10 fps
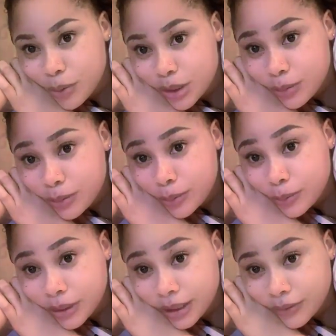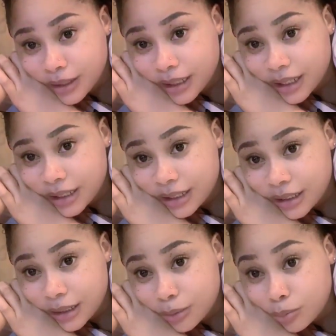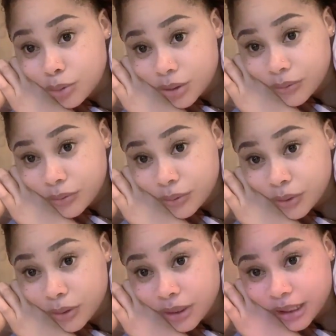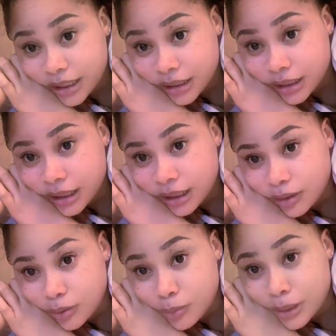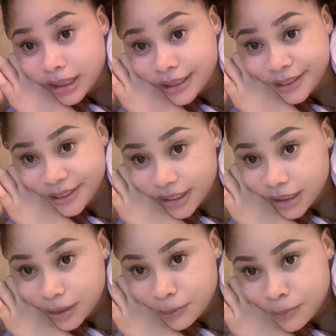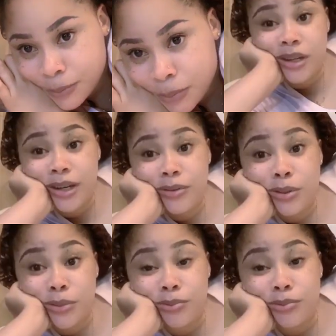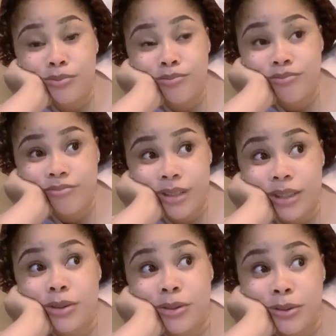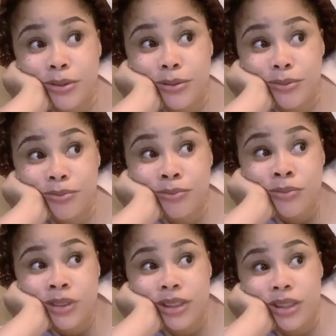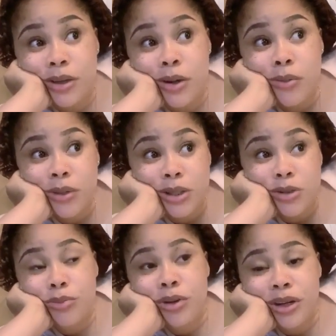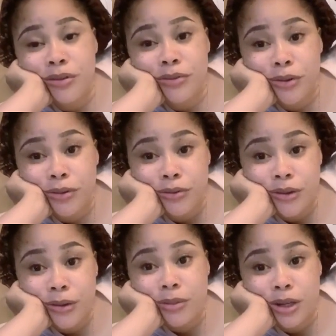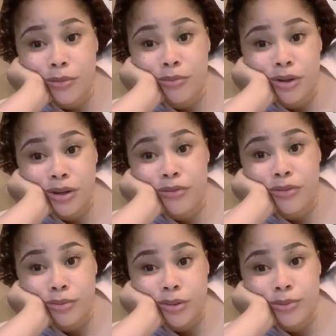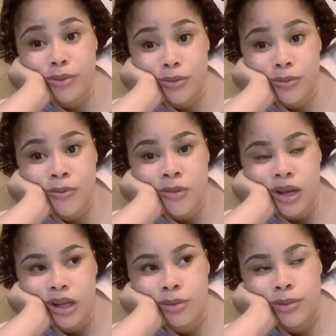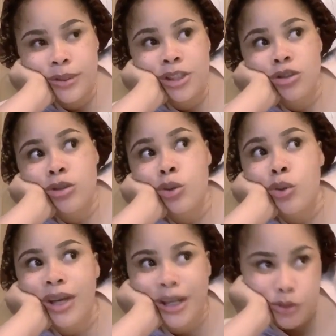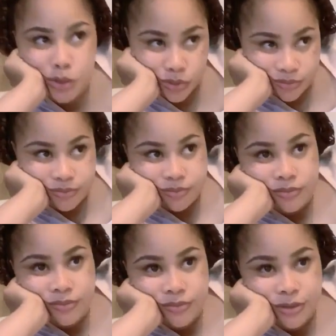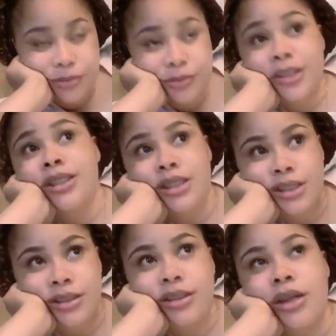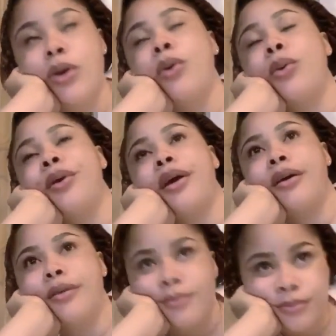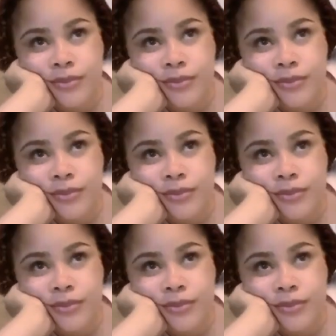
Most people believe that light-skinned, beautiful young ladies are Ogbanjes. You have some pastors that come in to pray for your family or pray for people, and the moment they just look at you, the first thing they say, oh yeah,